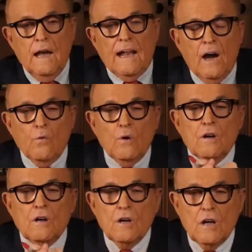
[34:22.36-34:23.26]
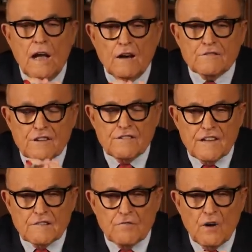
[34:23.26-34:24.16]
And how how
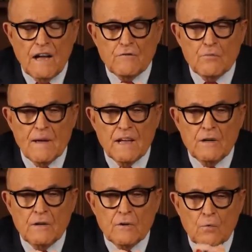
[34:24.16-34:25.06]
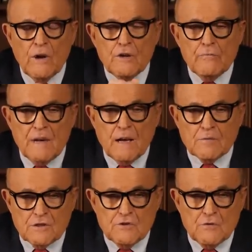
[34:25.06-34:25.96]
successful have you been where you've been
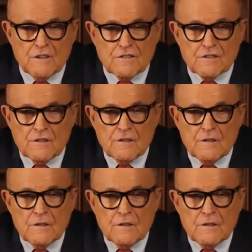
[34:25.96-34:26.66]
able to do this?